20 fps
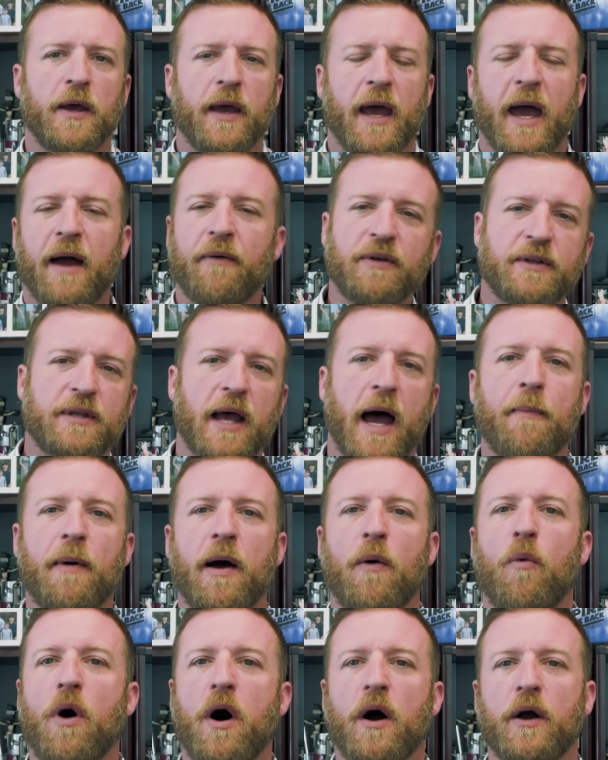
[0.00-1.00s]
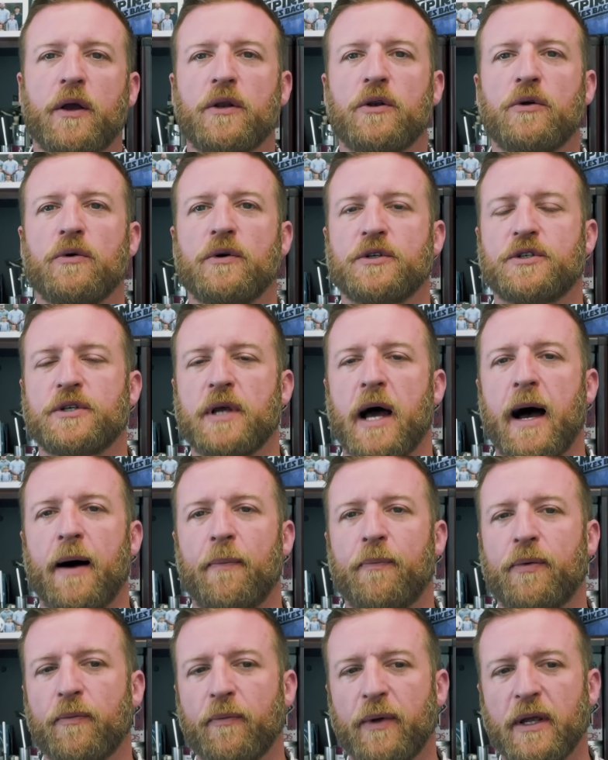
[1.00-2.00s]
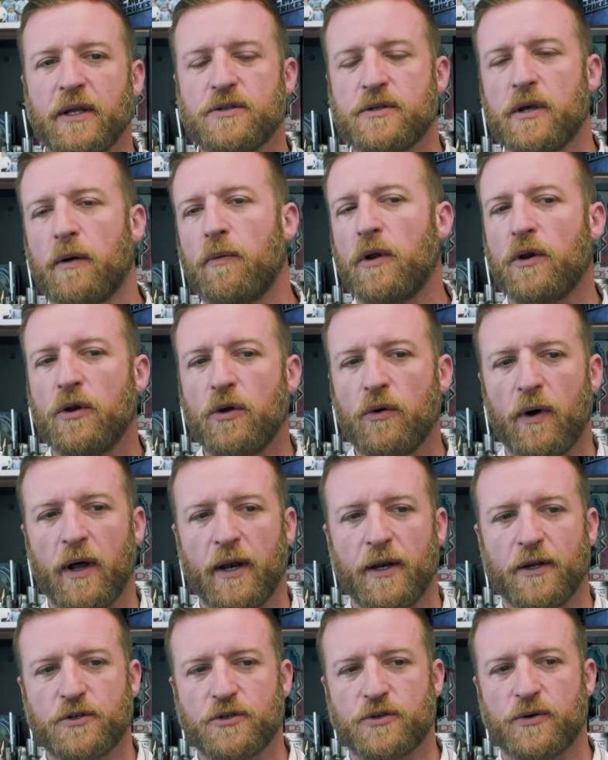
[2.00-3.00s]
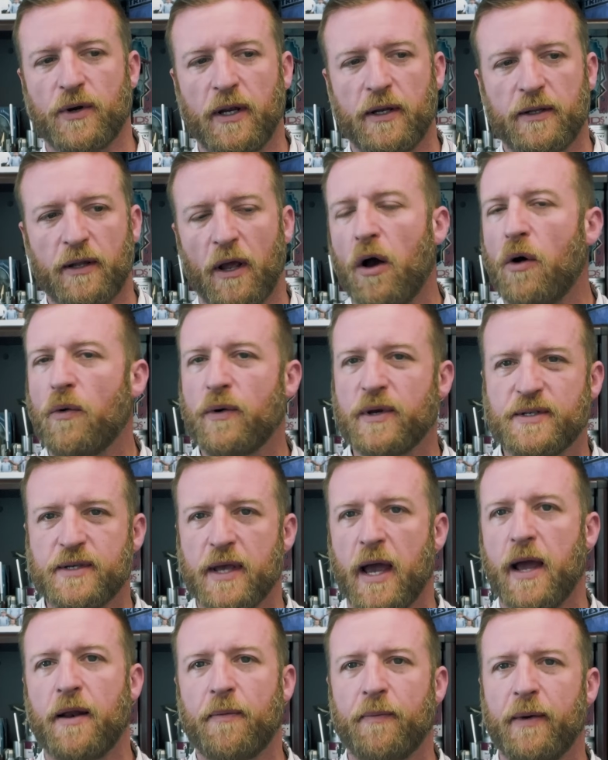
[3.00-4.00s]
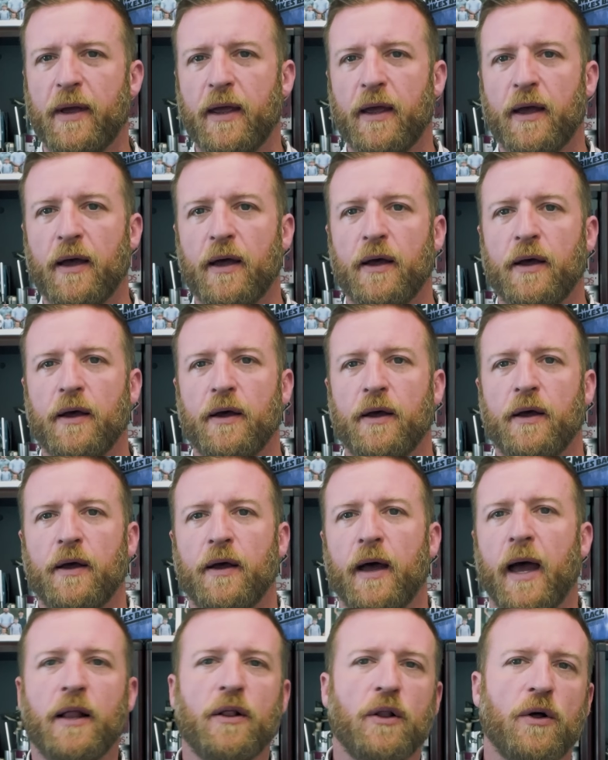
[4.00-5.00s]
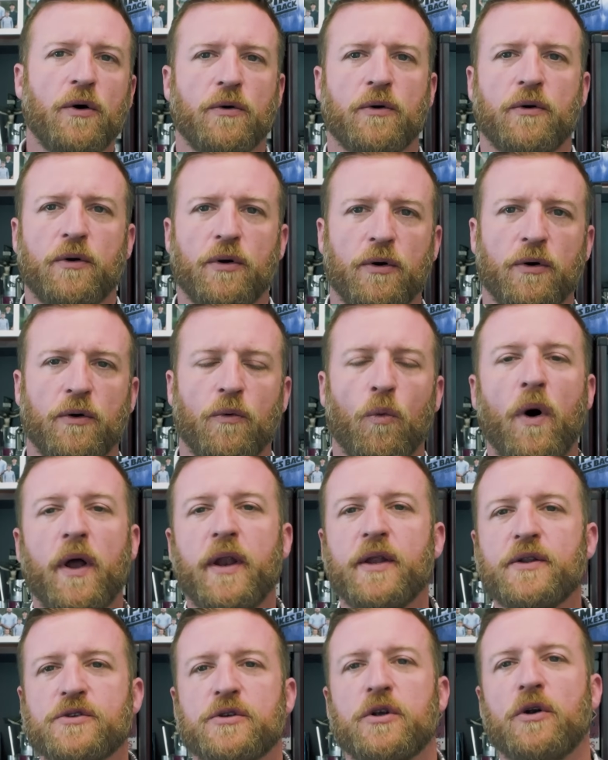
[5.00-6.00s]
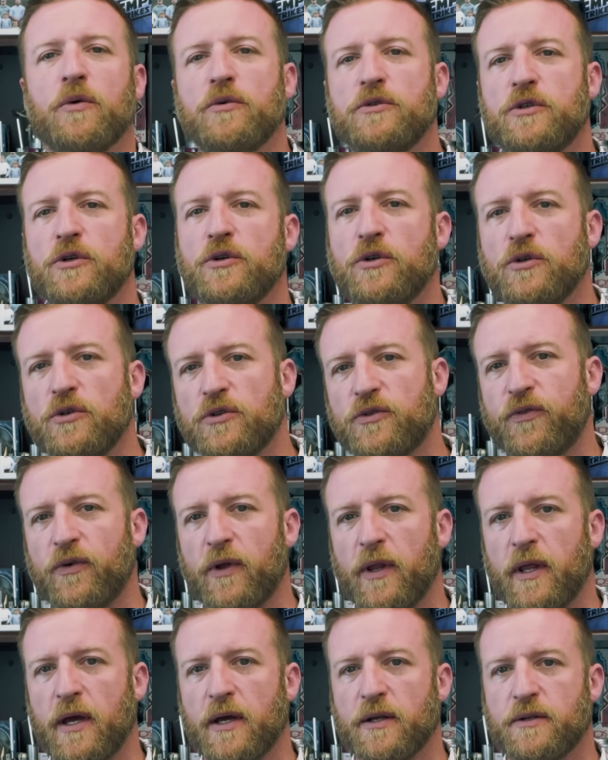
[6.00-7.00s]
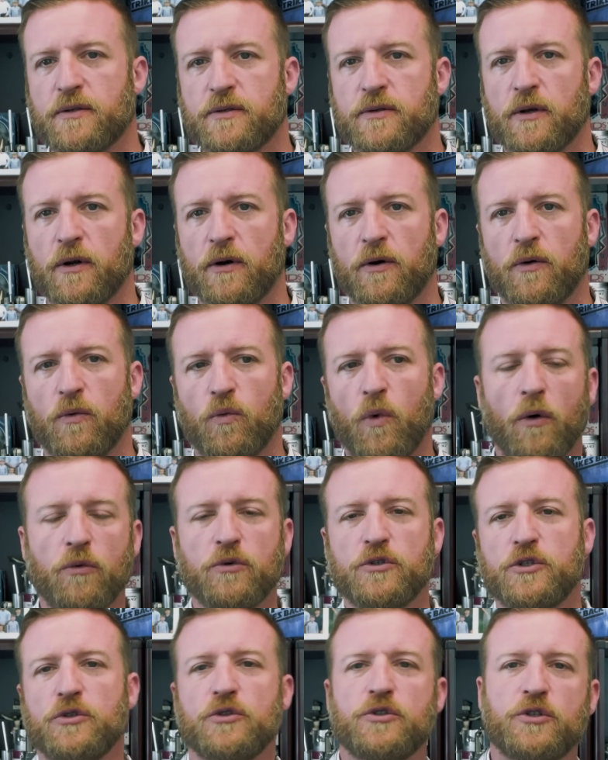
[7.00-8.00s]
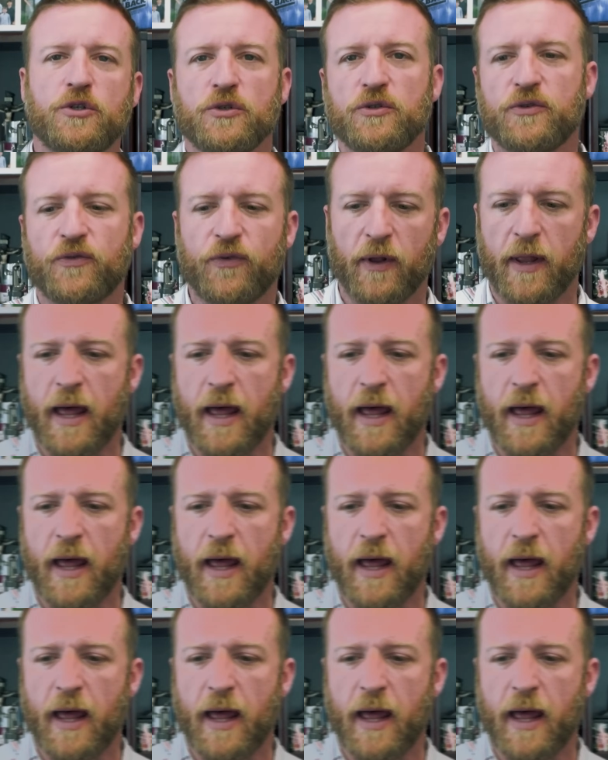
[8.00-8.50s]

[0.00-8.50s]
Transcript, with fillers: Every time I walk into a shop or meet someone new on the street, they always say to me, Hey Luke, what insert would you use for this? Or what would you choose for